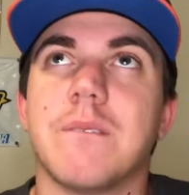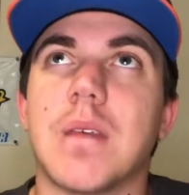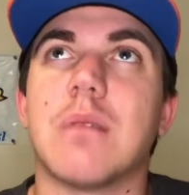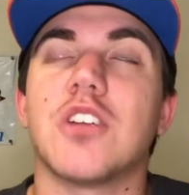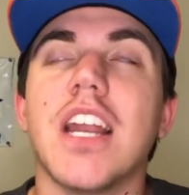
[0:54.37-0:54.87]

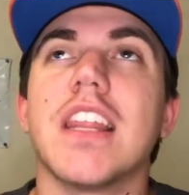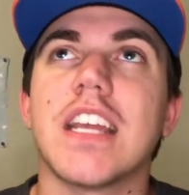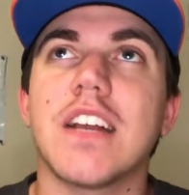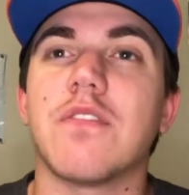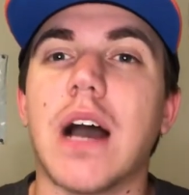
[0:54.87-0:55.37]
I'm trying to
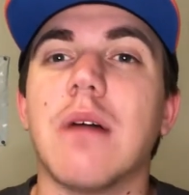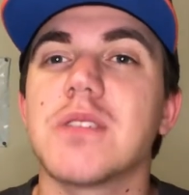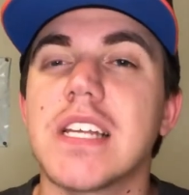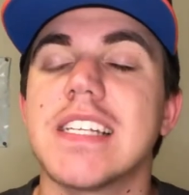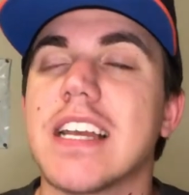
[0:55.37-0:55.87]
think of, I was
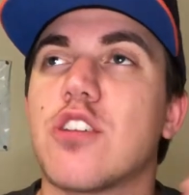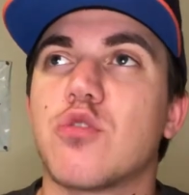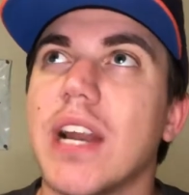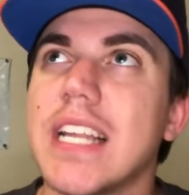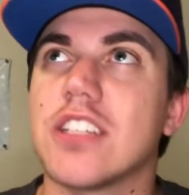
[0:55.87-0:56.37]
going to say
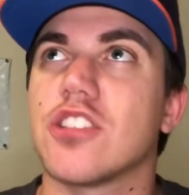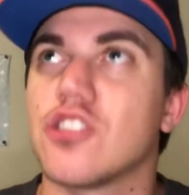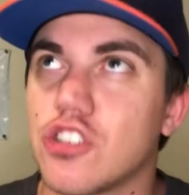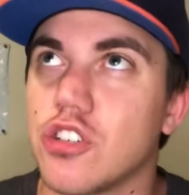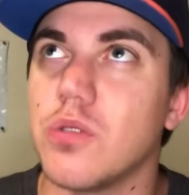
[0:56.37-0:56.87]
credit
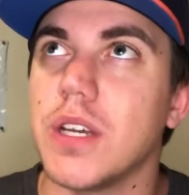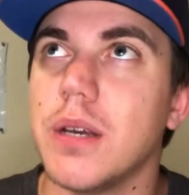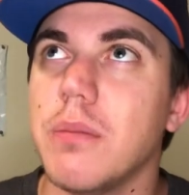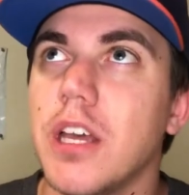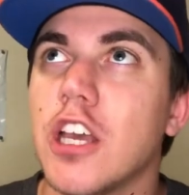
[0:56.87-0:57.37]
to
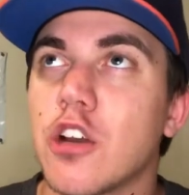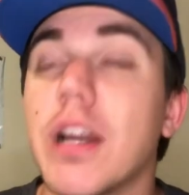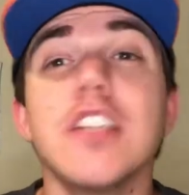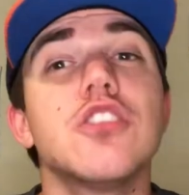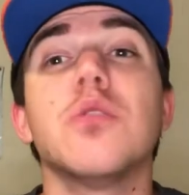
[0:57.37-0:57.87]
him.
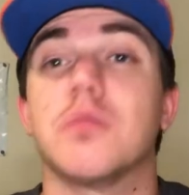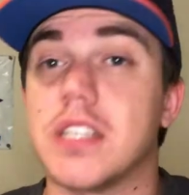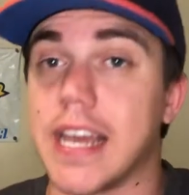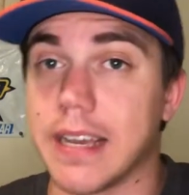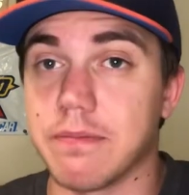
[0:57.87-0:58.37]
Credit to him
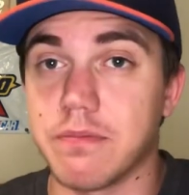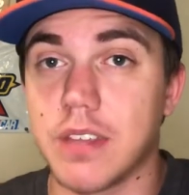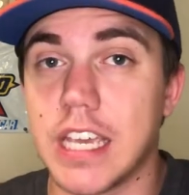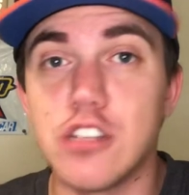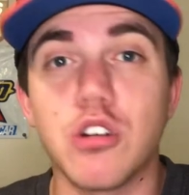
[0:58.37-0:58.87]
today.
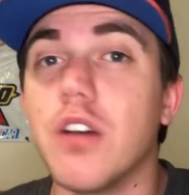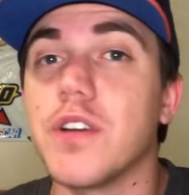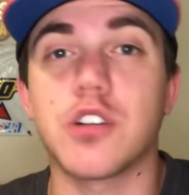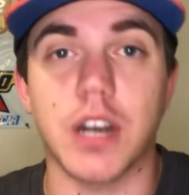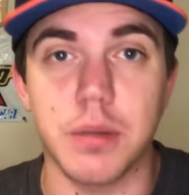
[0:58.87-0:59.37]
He drove
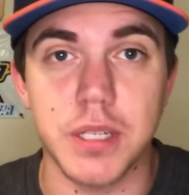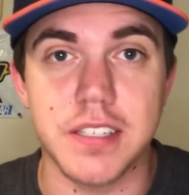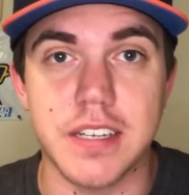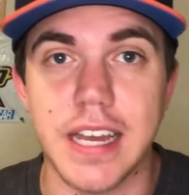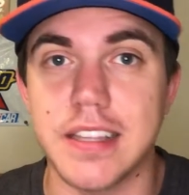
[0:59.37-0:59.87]
incredibly
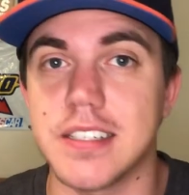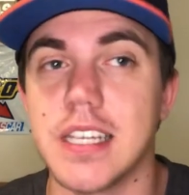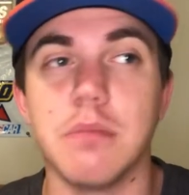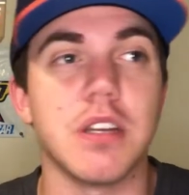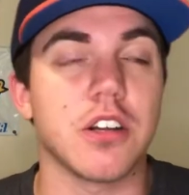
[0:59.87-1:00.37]
today. The
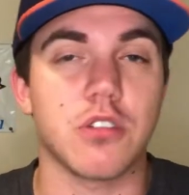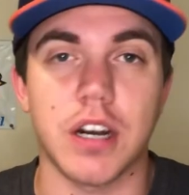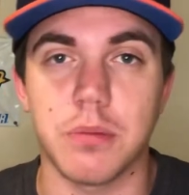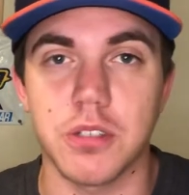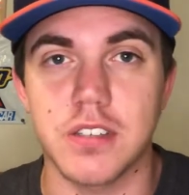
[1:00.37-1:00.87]
team did
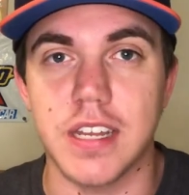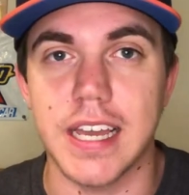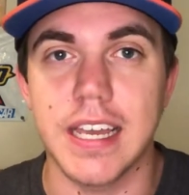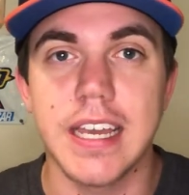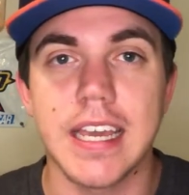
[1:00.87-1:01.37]
incredible
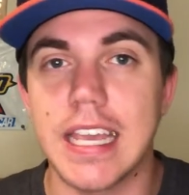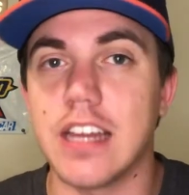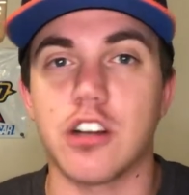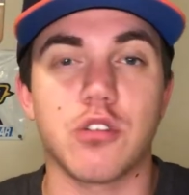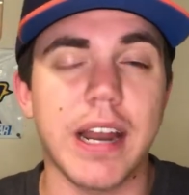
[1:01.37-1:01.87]
today. He had
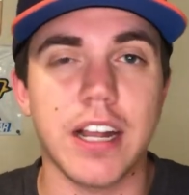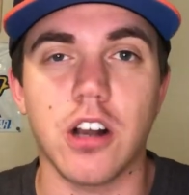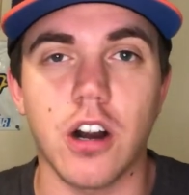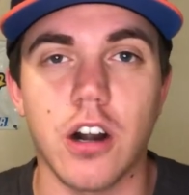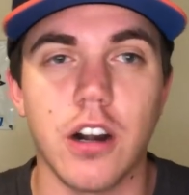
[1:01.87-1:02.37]
a great
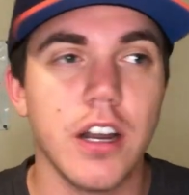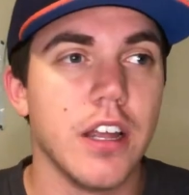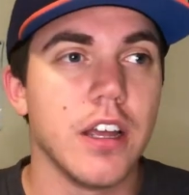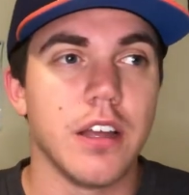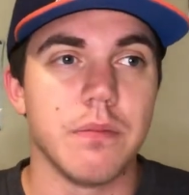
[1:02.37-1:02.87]
car,
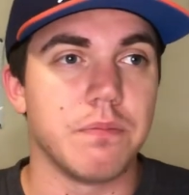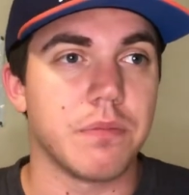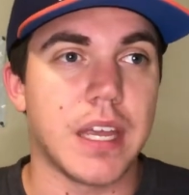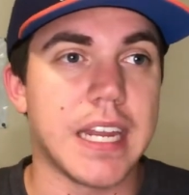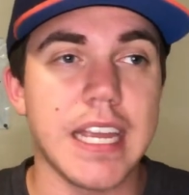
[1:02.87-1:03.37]

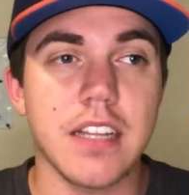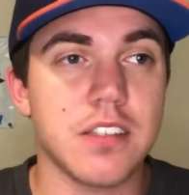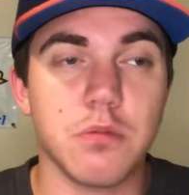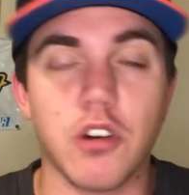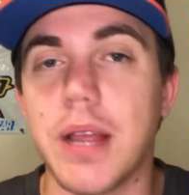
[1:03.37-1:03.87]
and he had
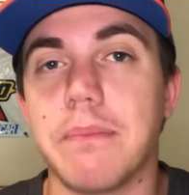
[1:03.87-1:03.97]
some great